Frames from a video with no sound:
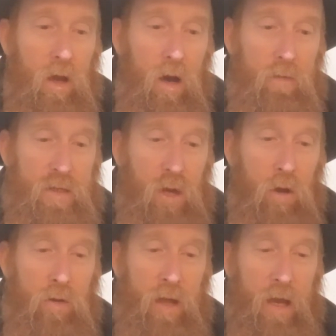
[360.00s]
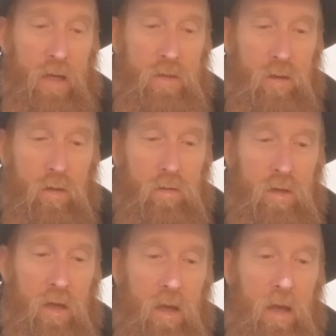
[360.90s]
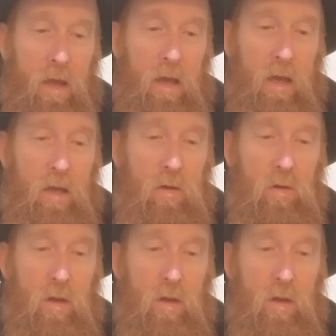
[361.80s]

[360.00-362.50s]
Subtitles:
of his own household. He who